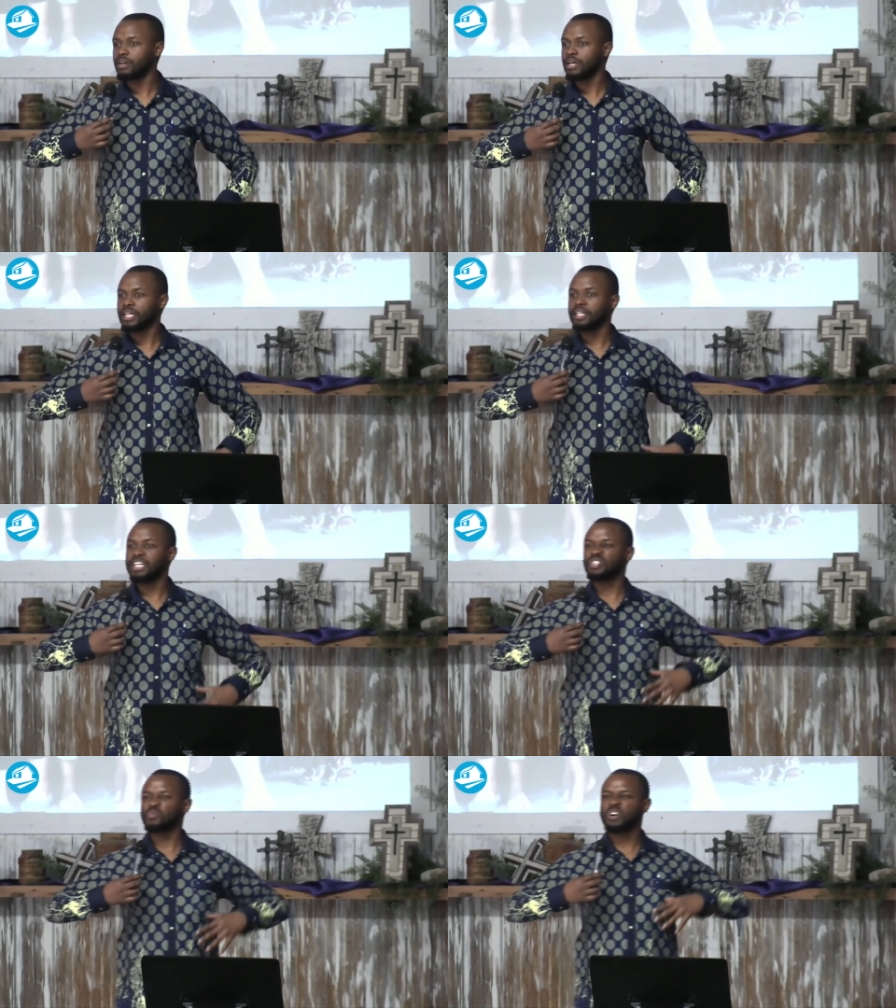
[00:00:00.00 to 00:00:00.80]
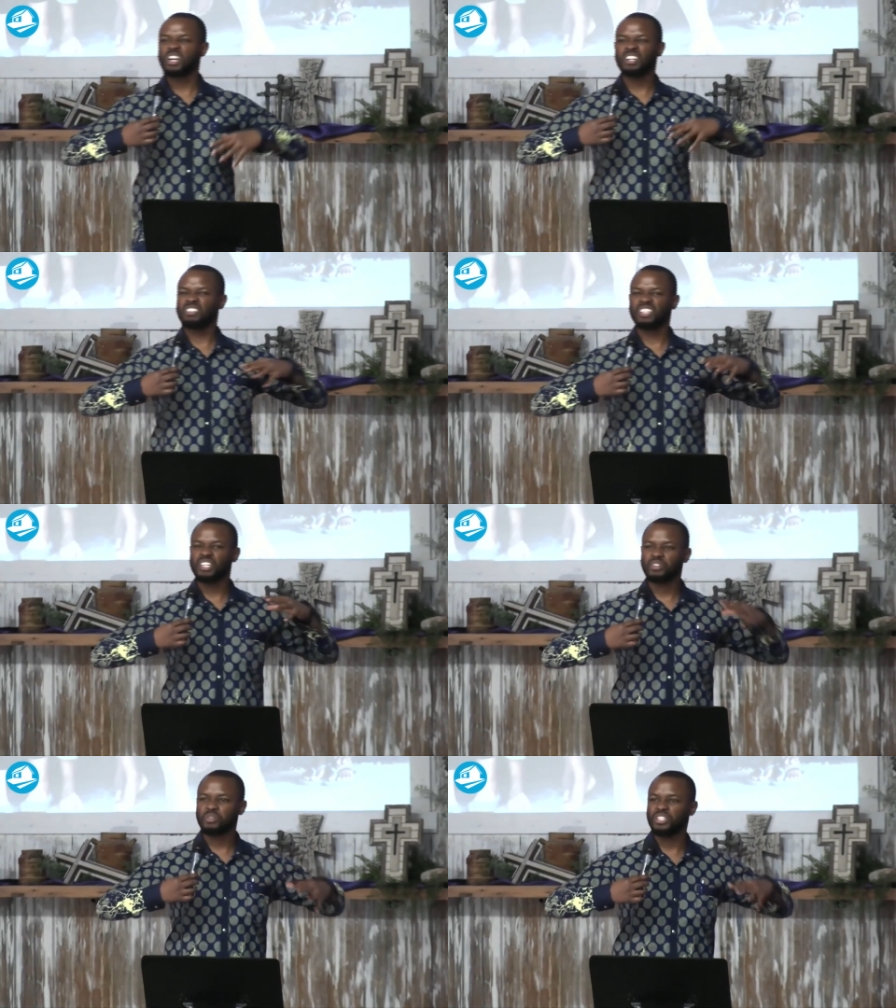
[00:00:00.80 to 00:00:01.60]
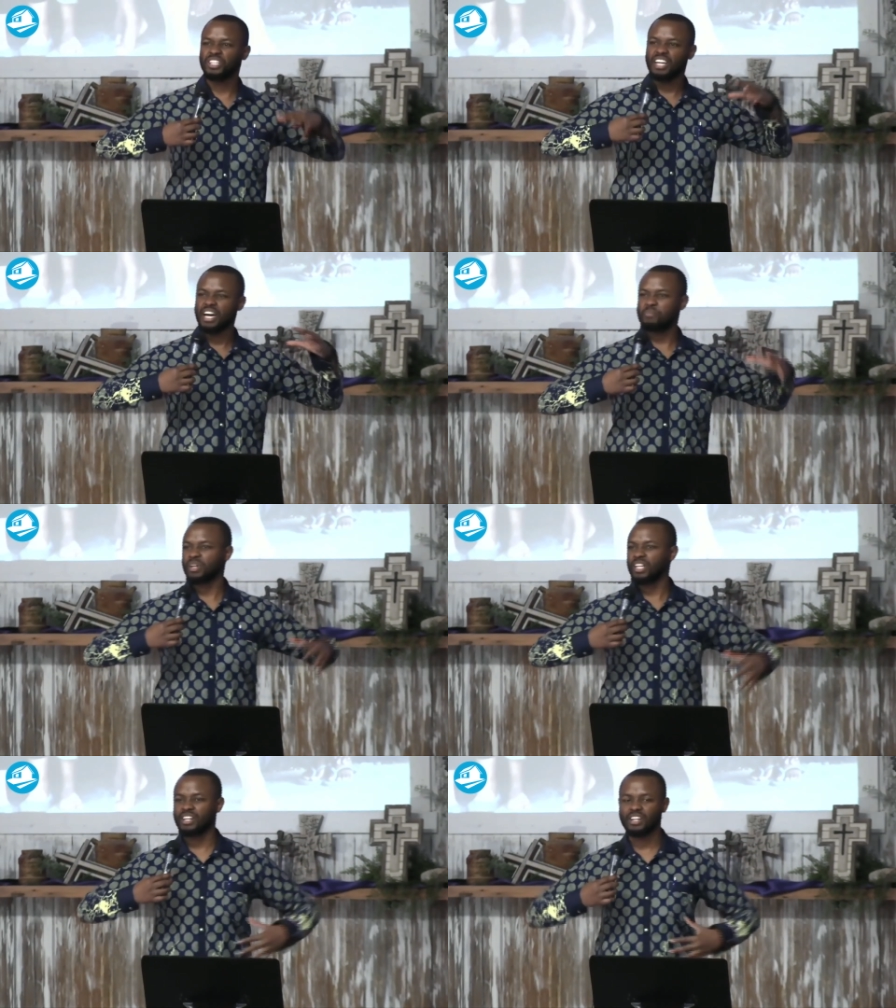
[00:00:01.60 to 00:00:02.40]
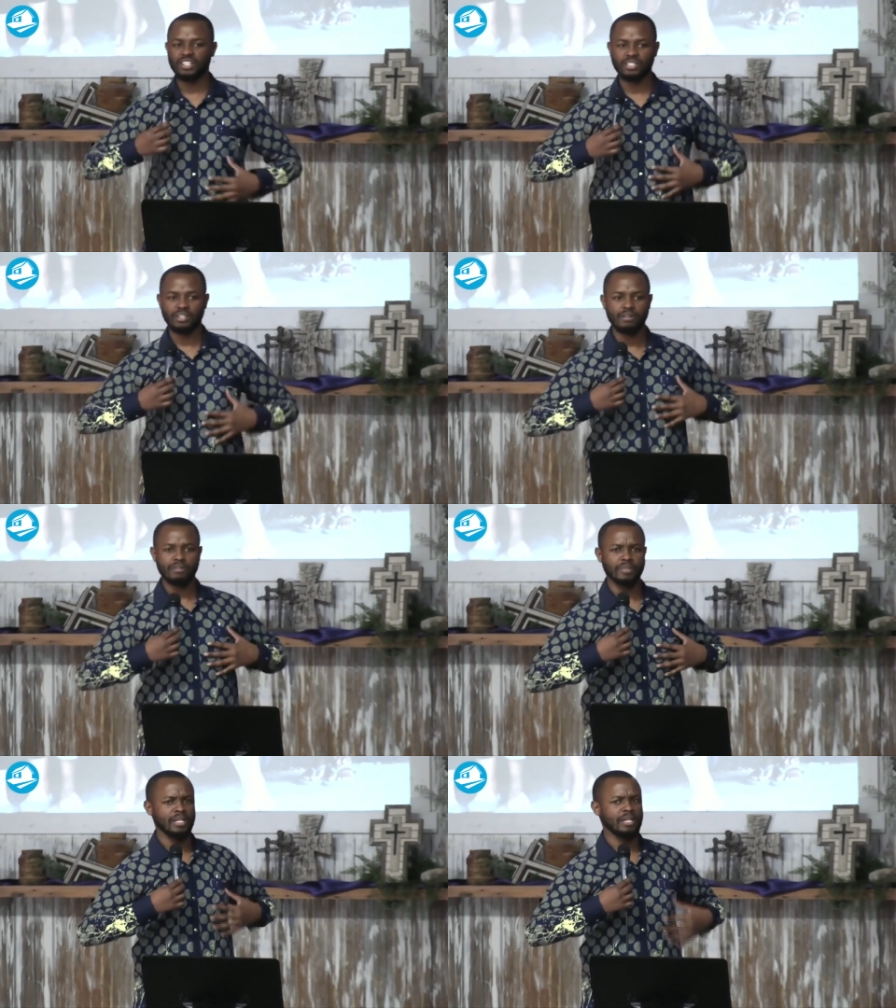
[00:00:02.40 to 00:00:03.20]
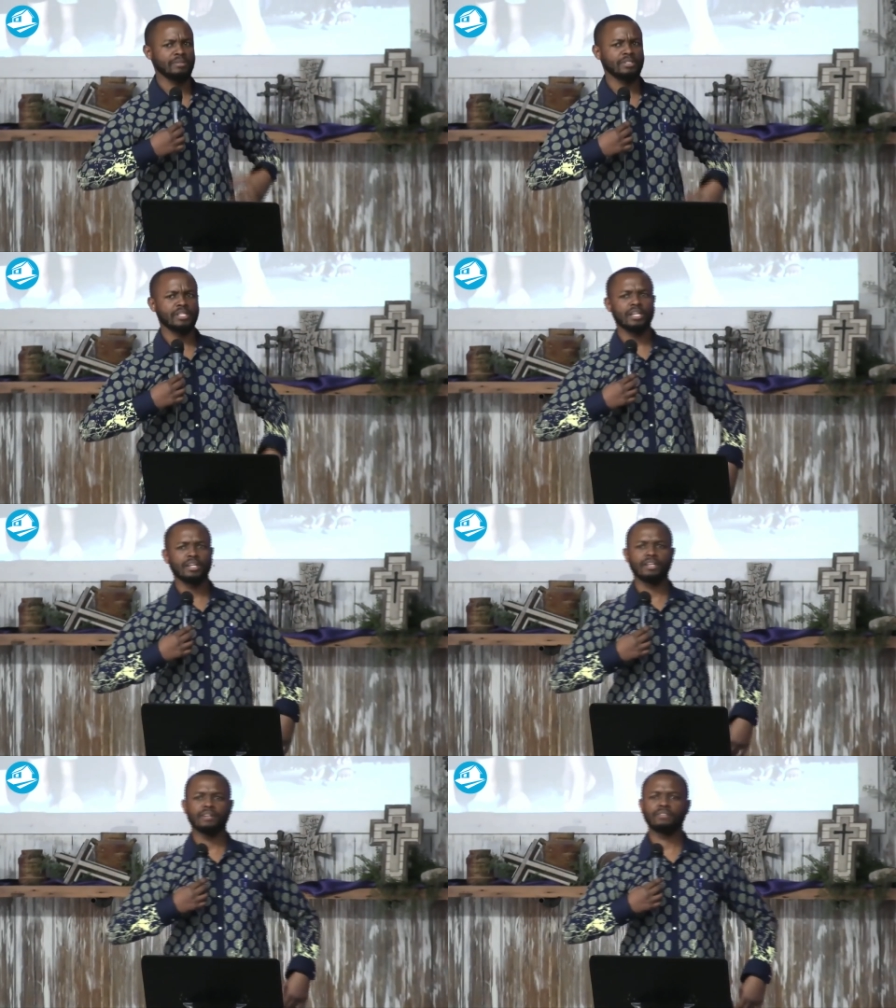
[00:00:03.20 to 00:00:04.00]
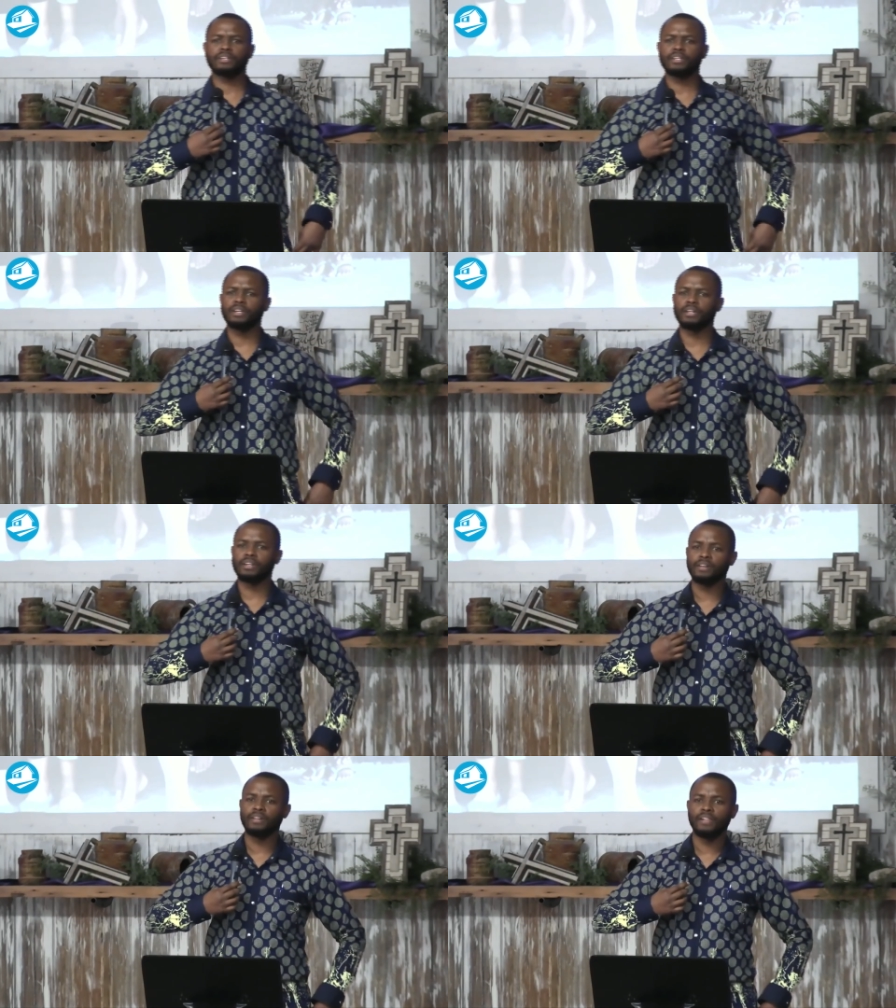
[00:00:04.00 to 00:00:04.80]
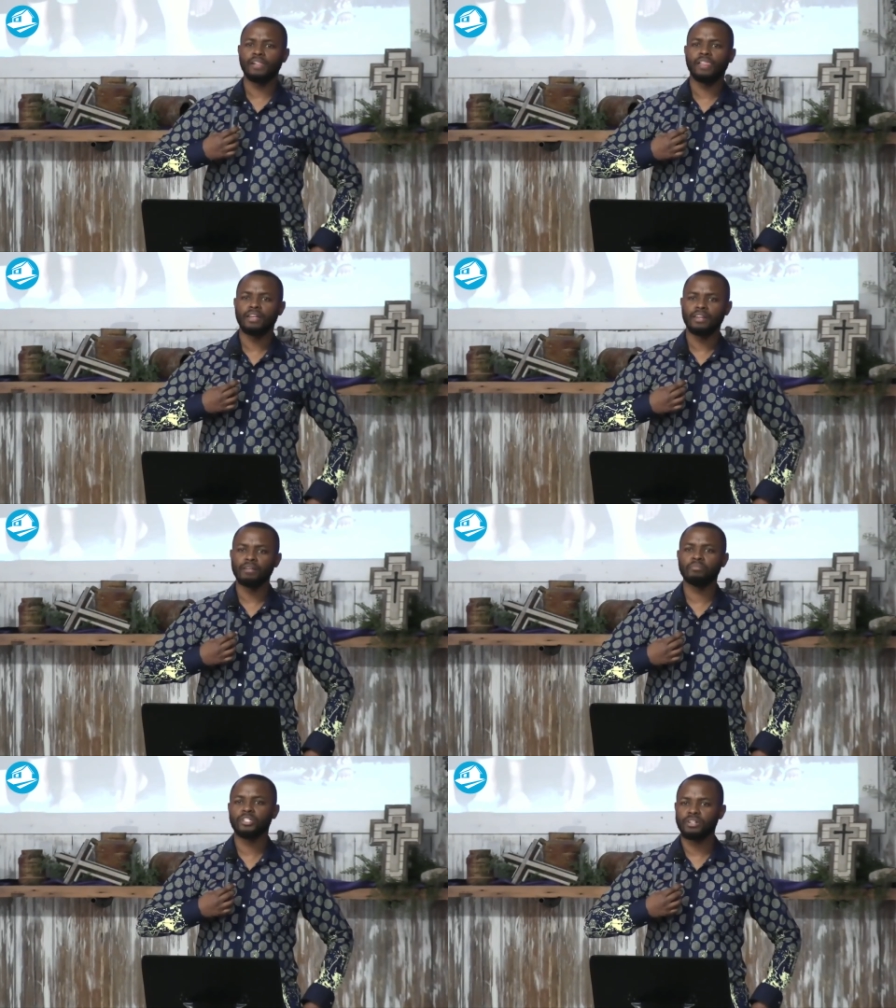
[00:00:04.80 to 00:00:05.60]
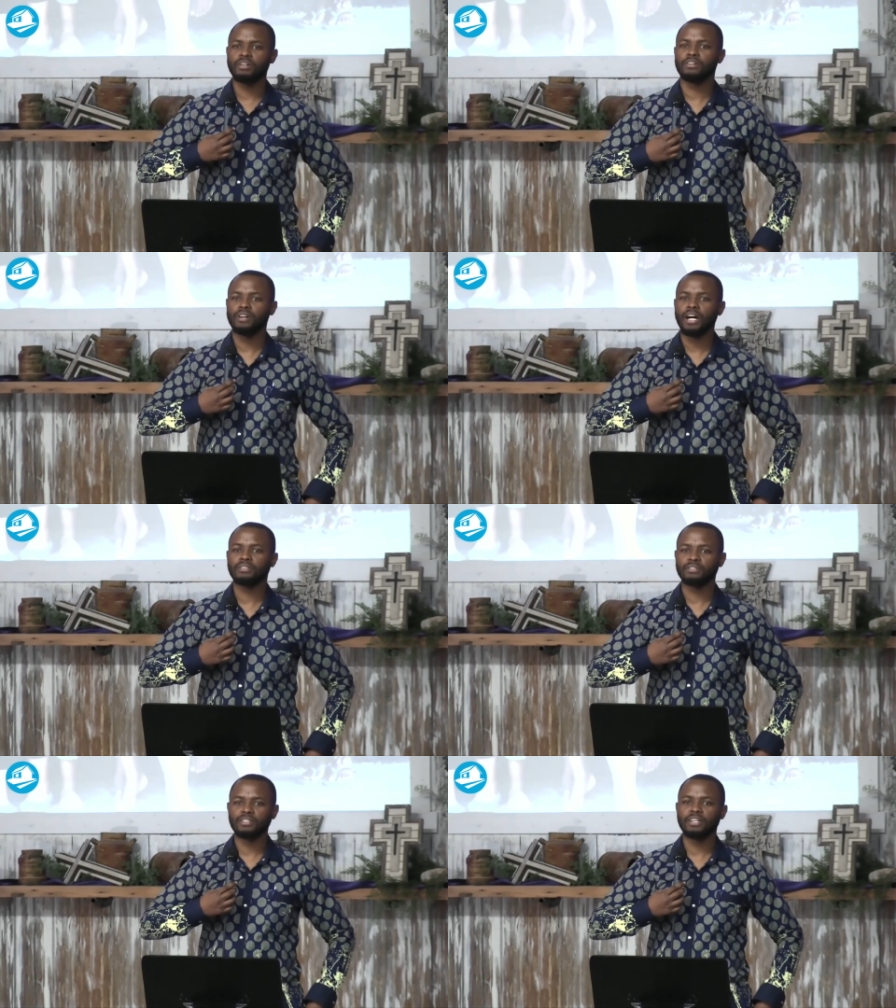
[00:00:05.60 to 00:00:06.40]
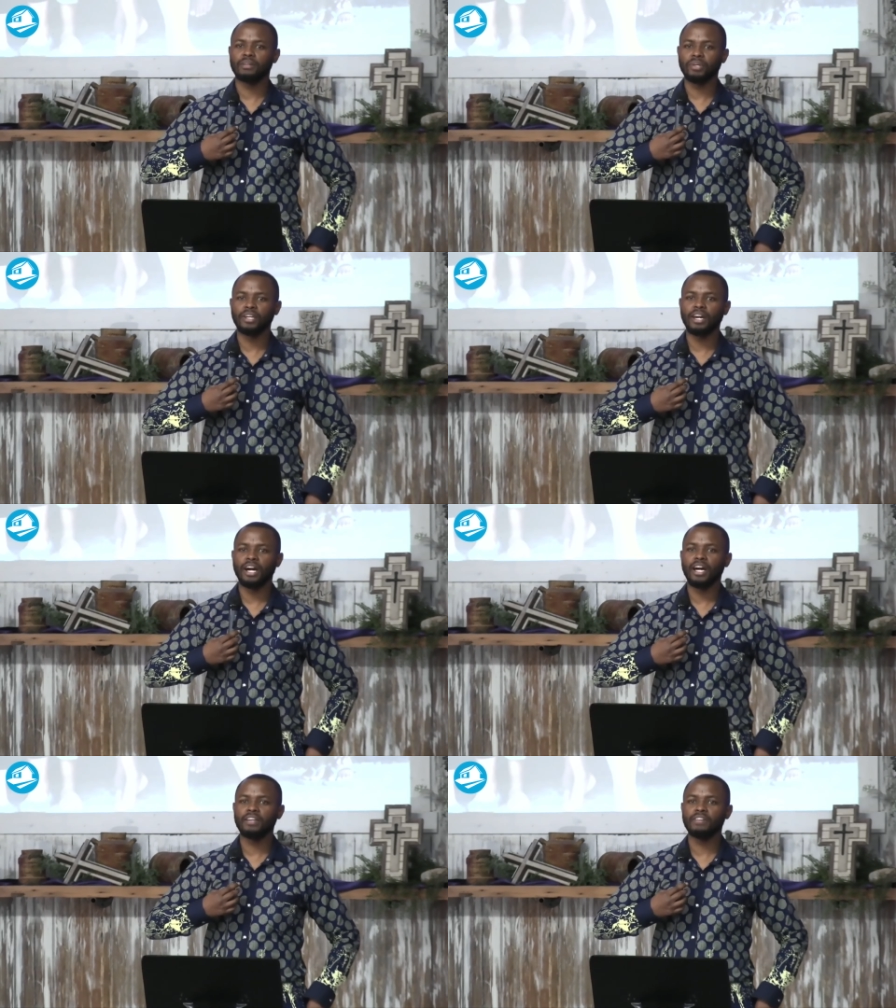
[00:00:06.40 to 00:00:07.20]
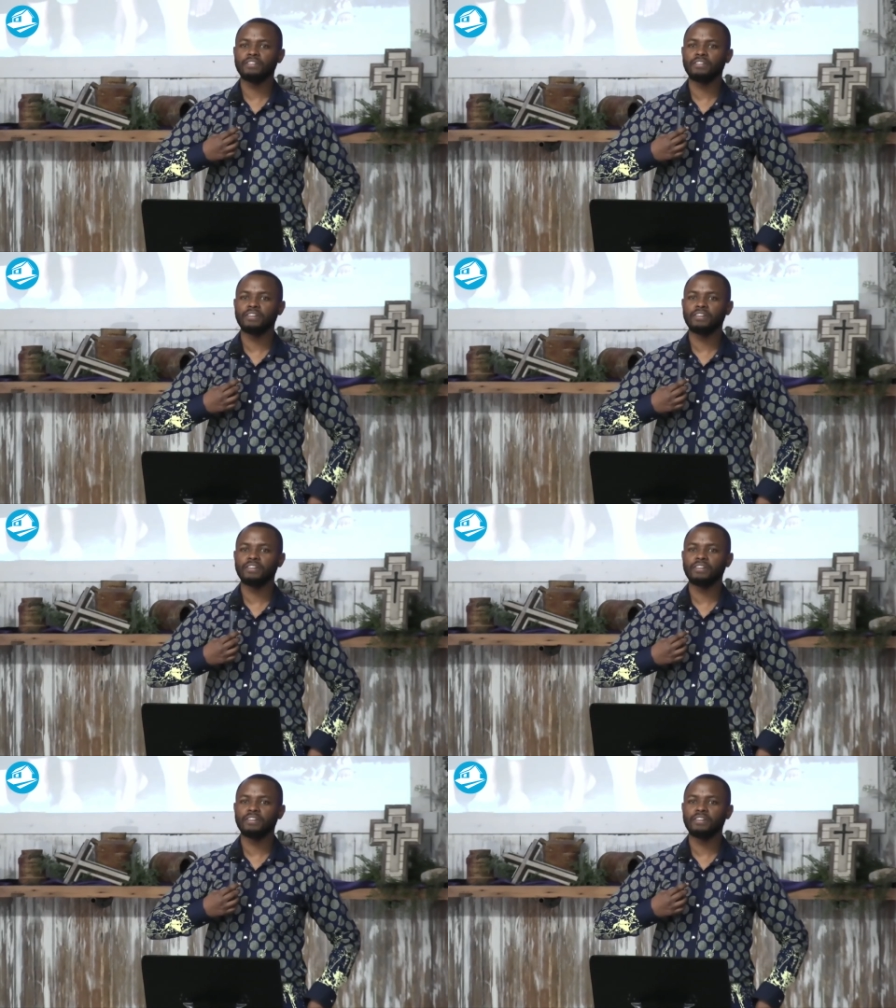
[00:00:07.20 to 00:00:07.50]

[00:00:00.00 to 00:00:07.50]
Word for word: He doesn't want anything Christian happening in nursing home. And then I was standing there thinking, let me show you how to scare big guys.